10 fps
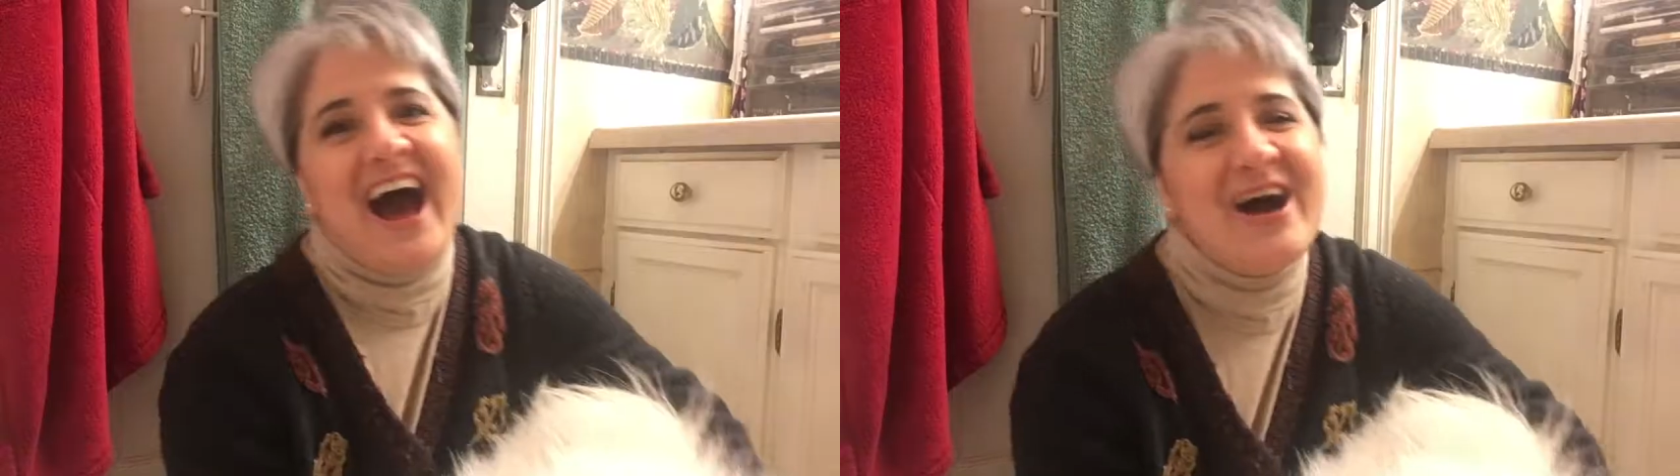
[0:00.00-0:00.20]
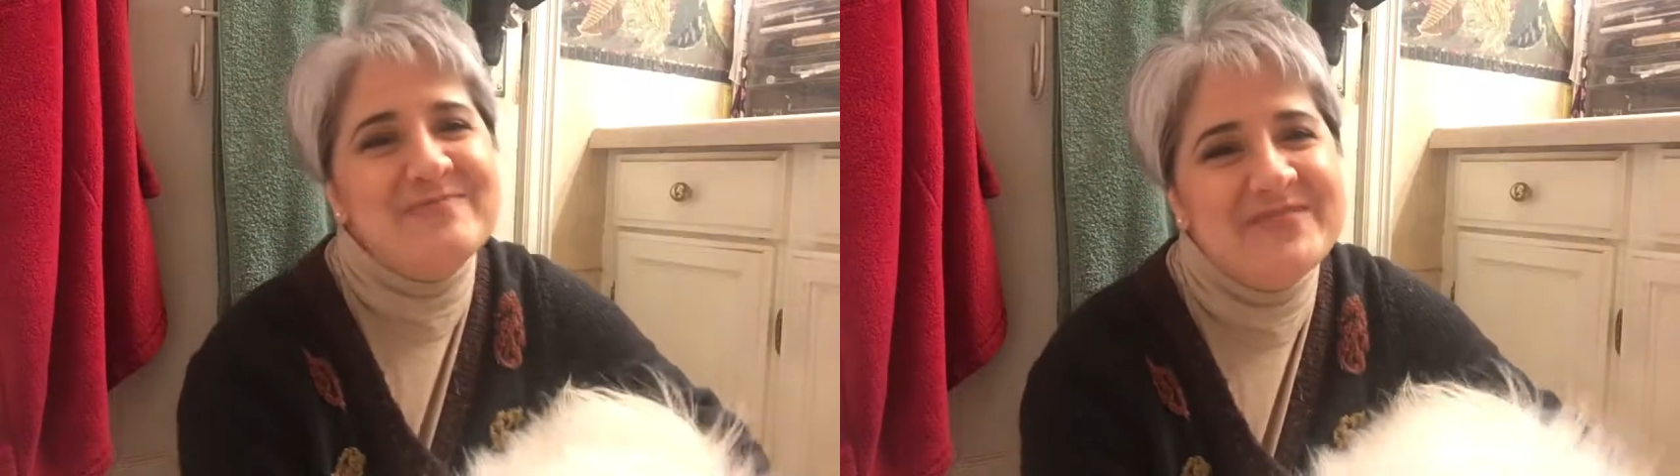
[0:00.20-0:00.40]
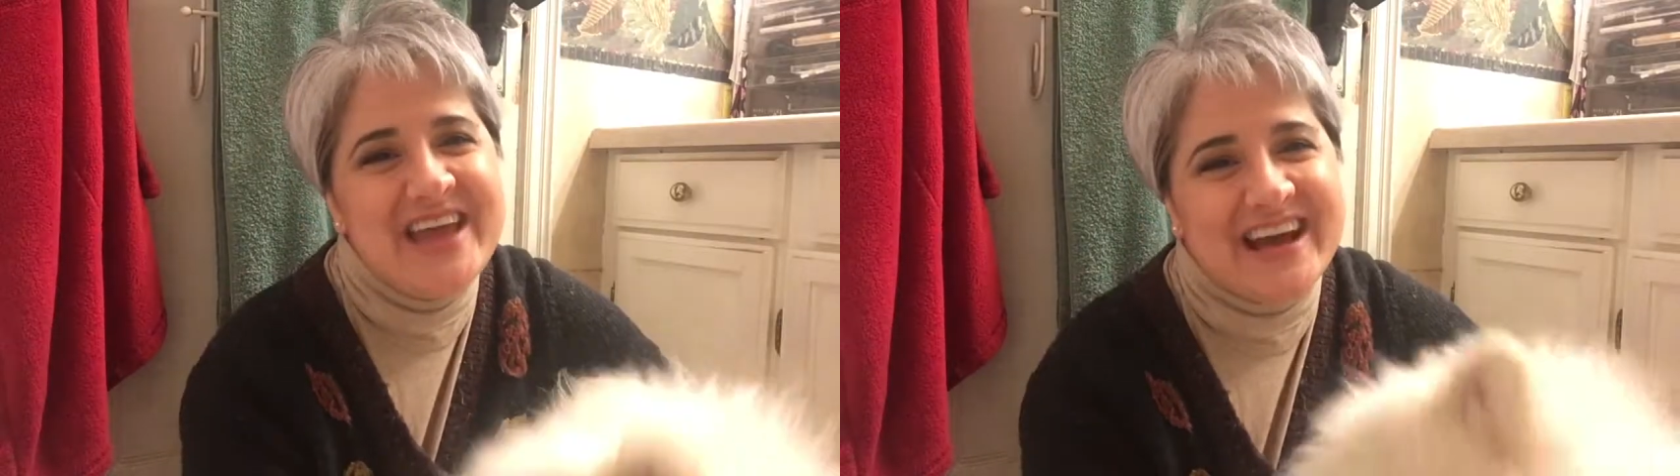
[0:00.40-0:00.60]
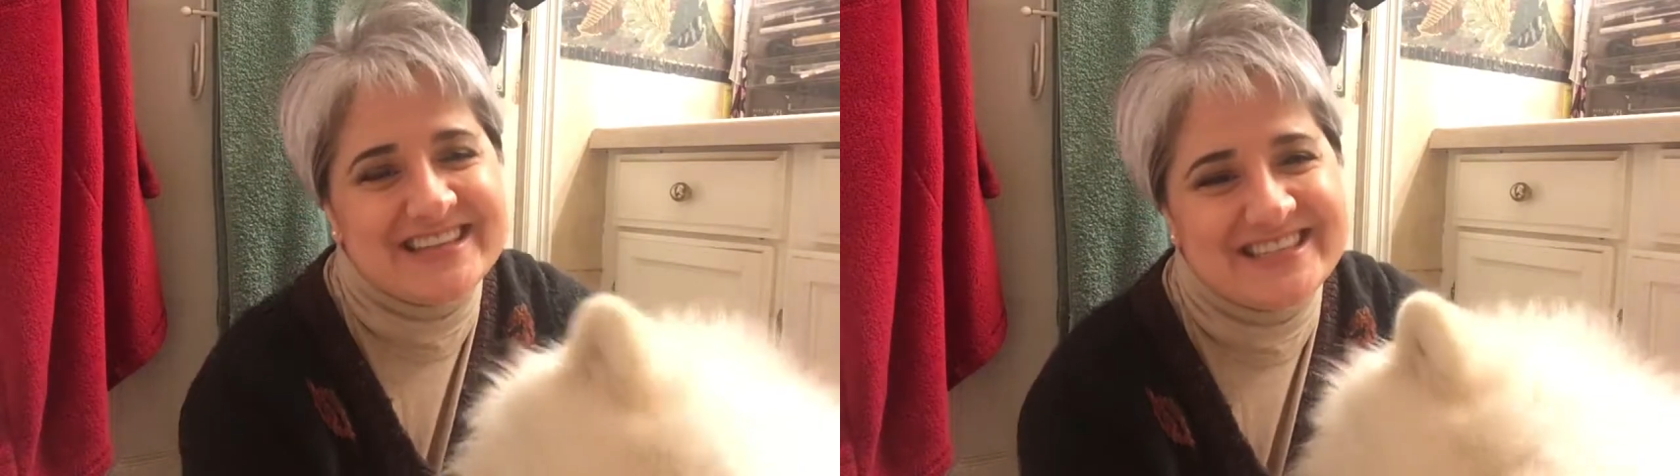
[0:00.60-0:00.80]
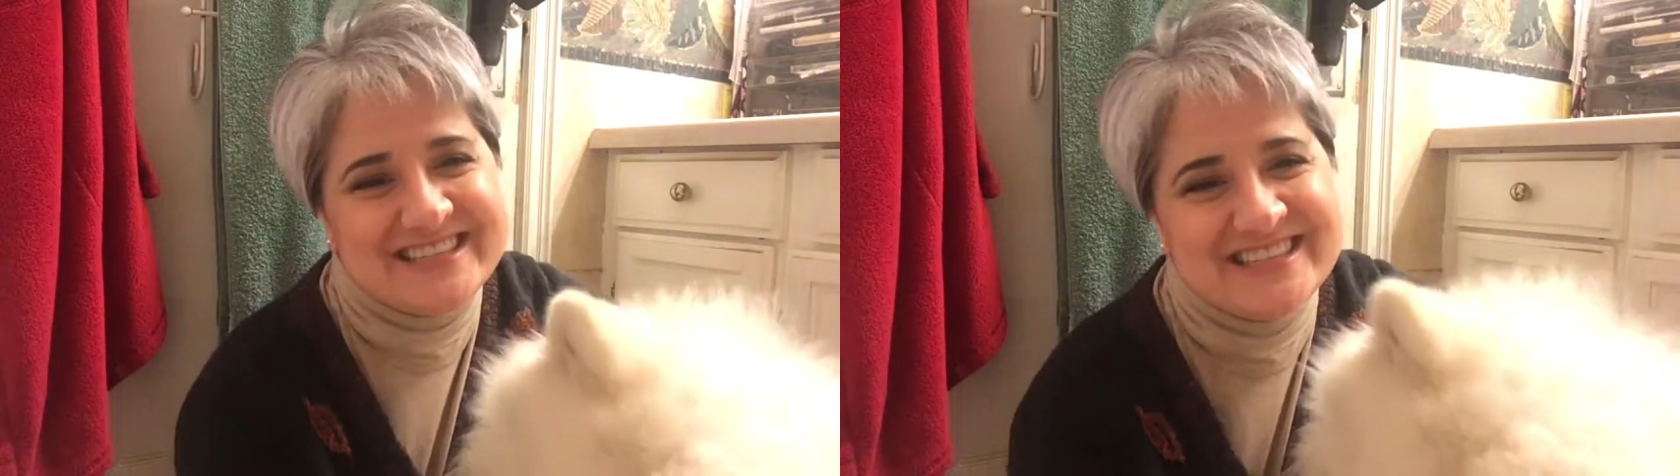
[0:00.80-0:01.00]
up
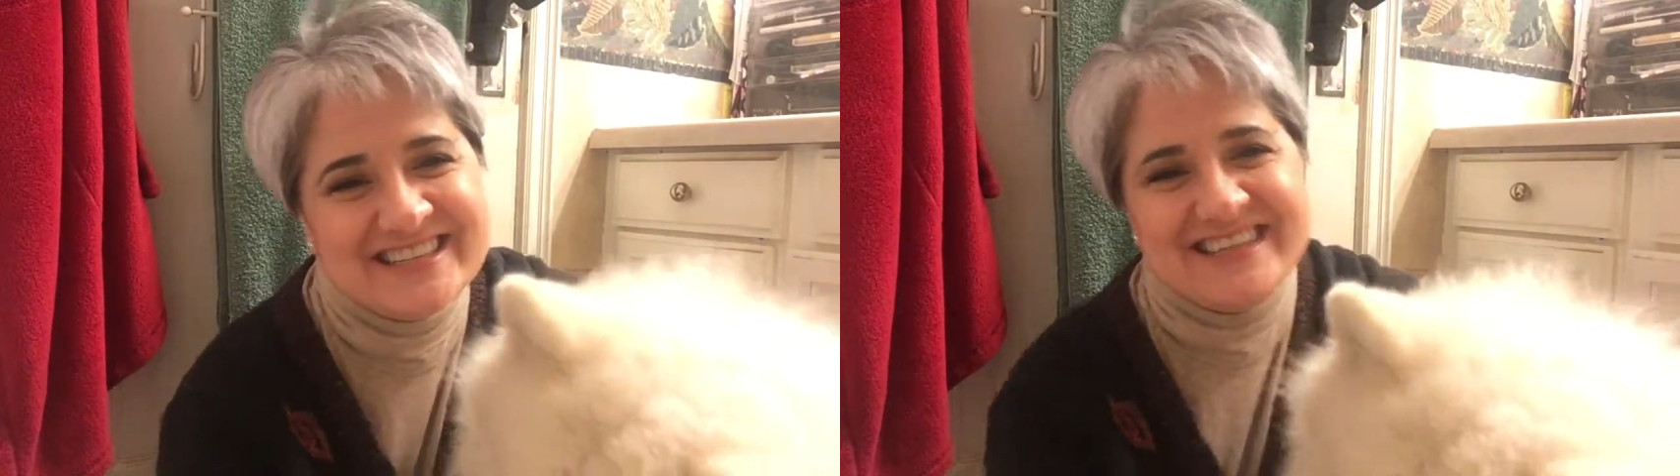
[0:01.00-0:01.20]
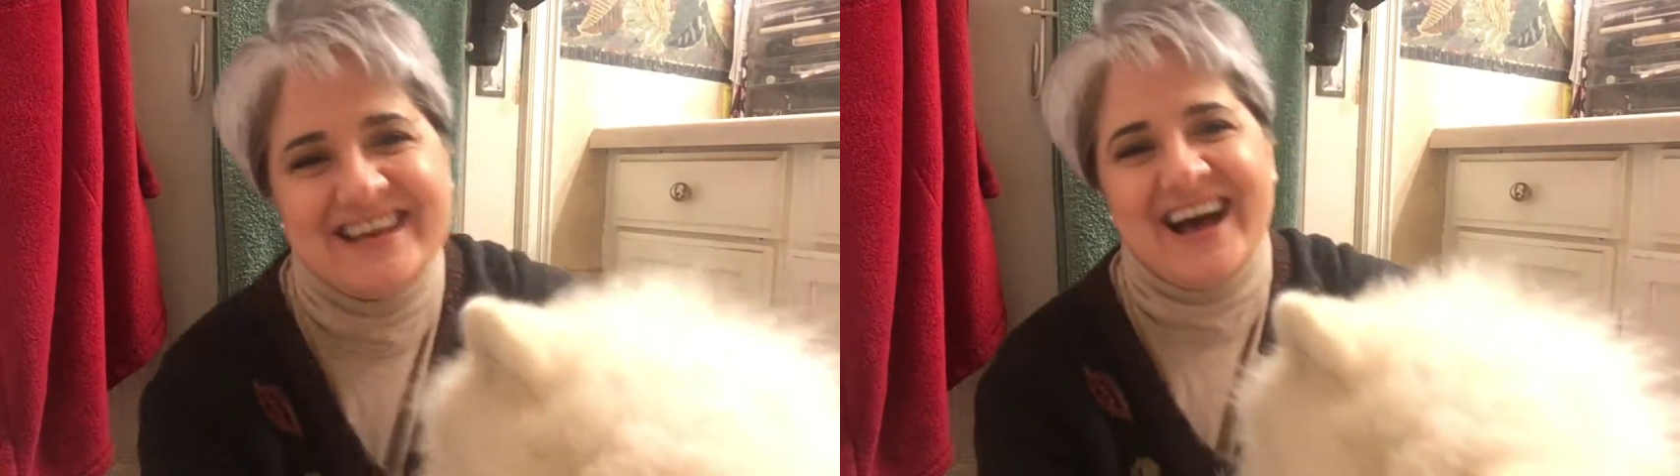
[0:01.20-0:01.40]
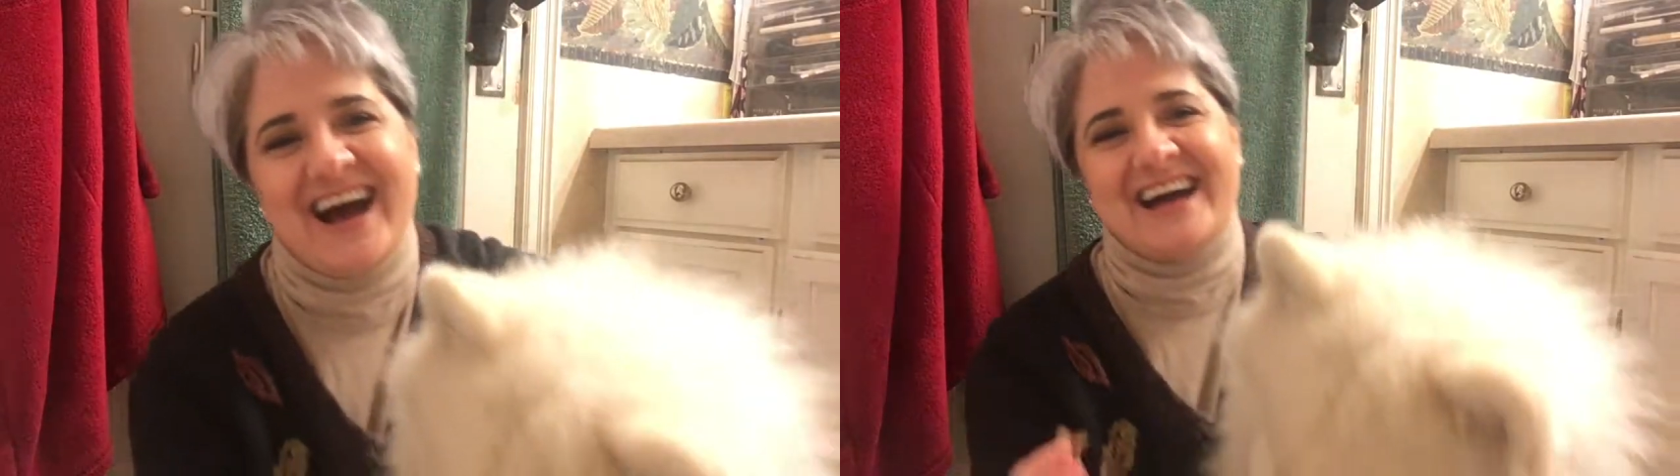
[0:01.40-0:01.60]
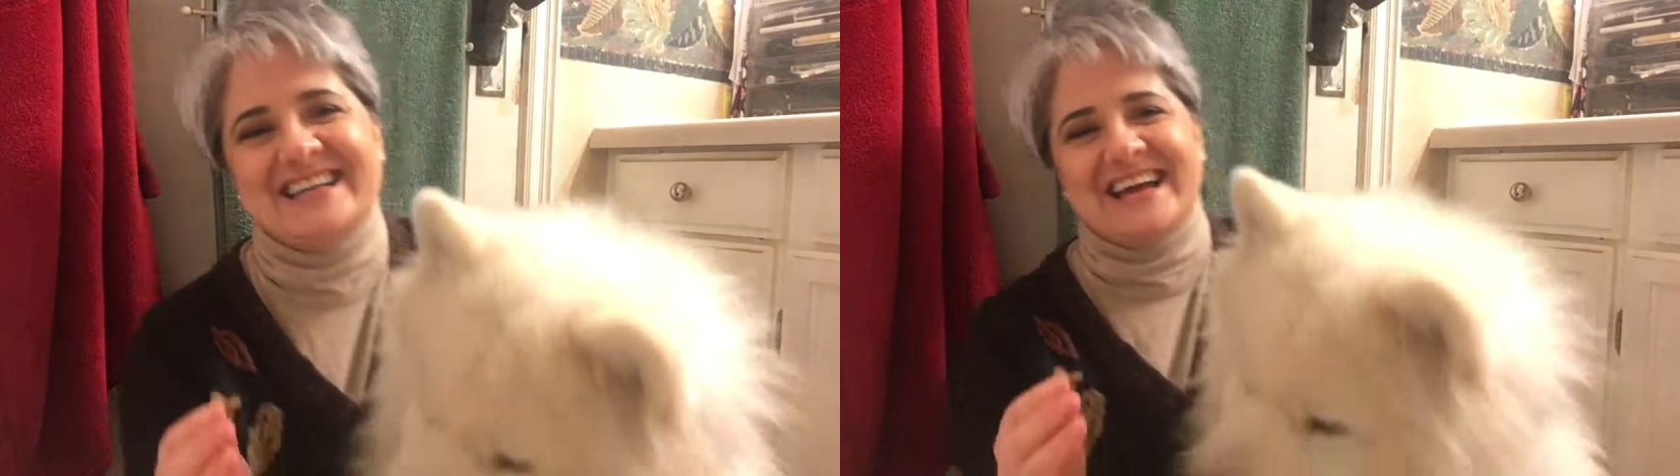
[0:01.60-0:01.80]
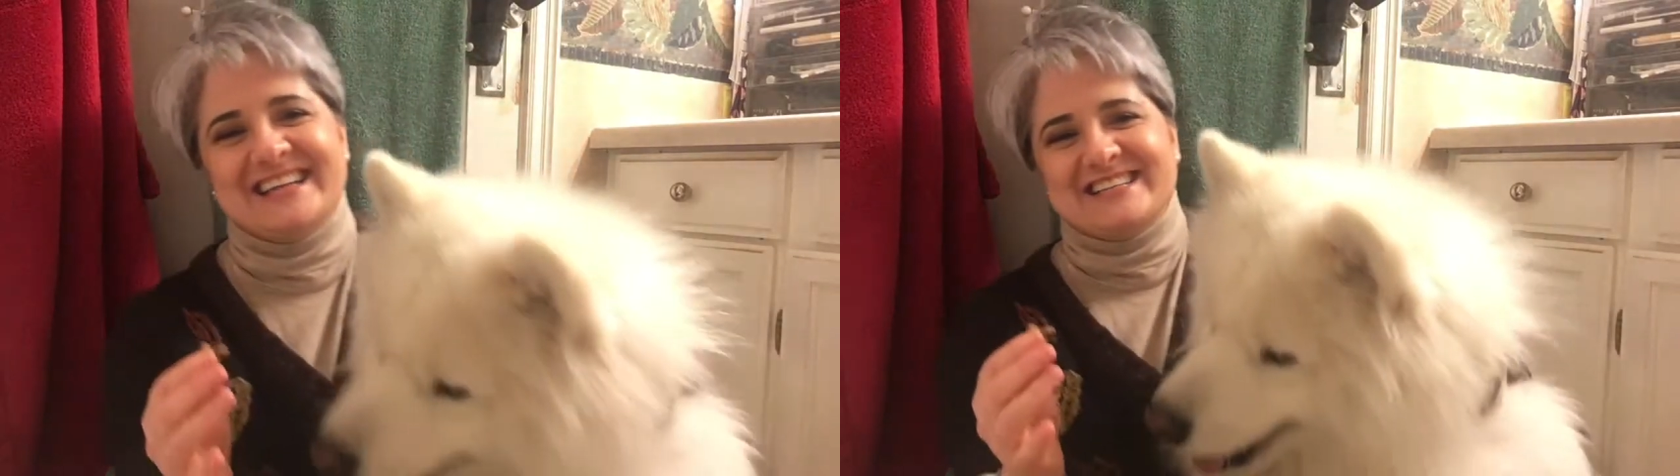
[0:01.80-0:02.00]
next on
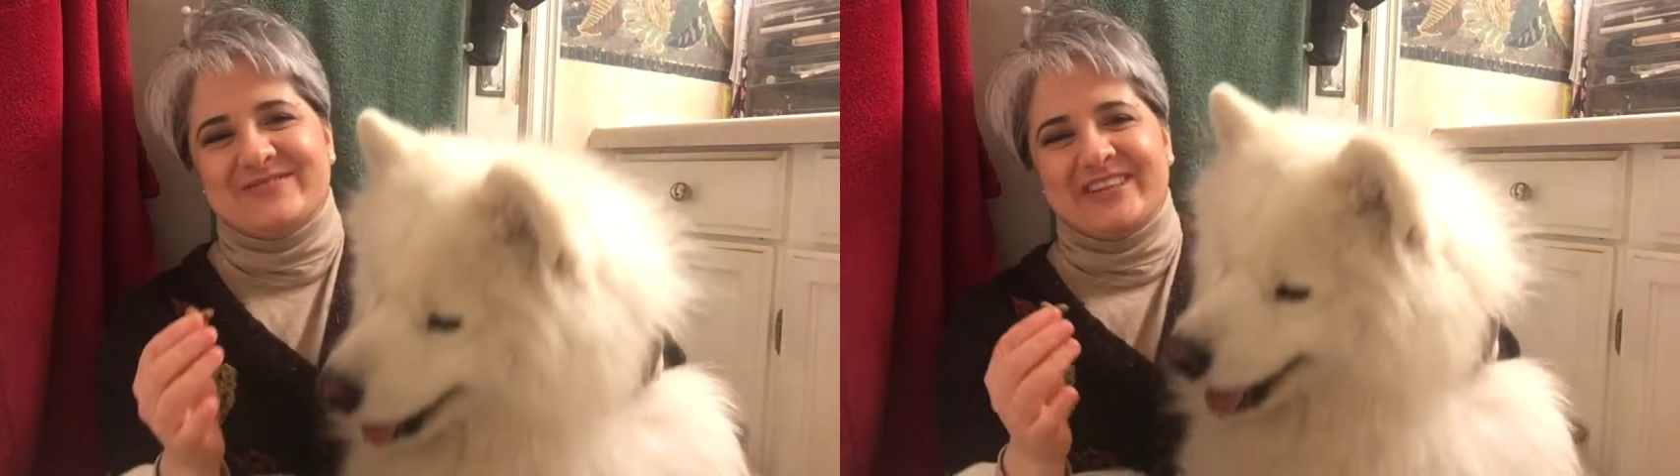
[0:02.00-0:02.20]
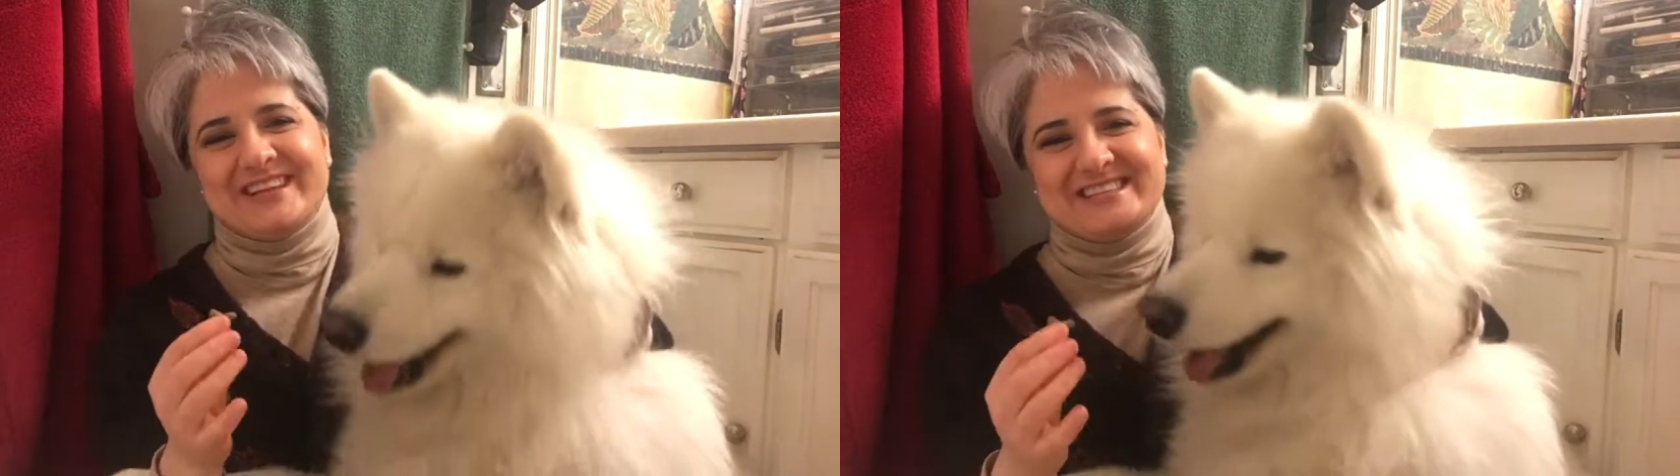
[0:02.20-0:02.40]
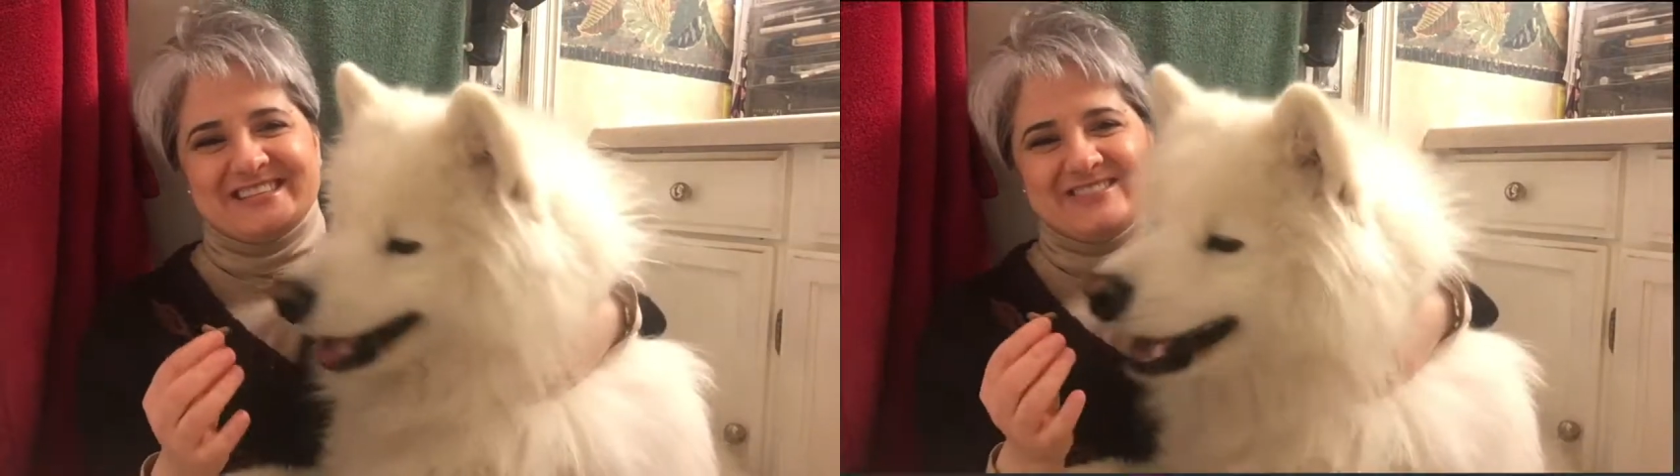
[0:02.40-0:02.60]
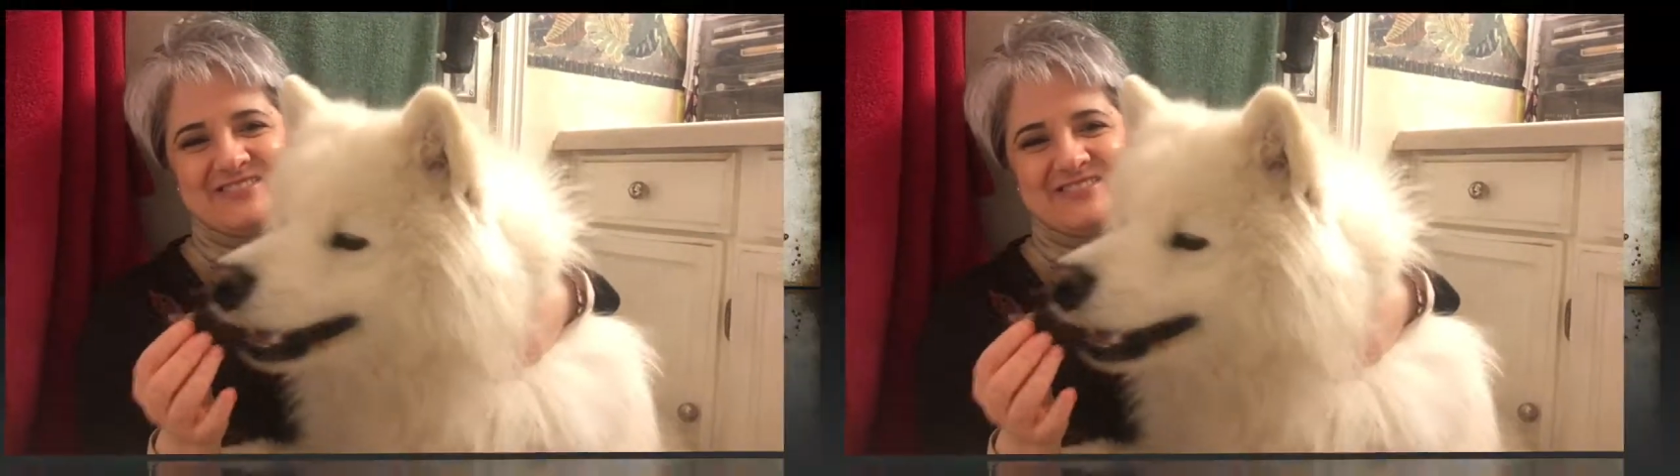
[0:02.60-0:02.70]
Yeti's Place.